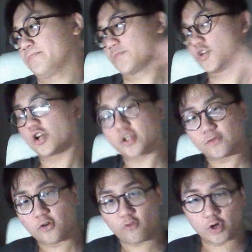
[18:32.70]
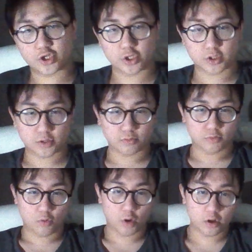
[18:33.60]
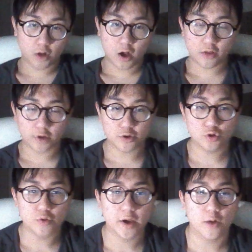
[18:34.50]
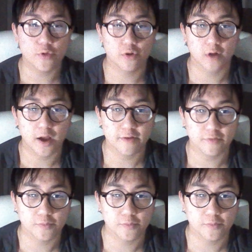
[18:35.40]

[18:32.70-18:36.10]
Tell yourself 12 questions. What on earth are you doing with your life?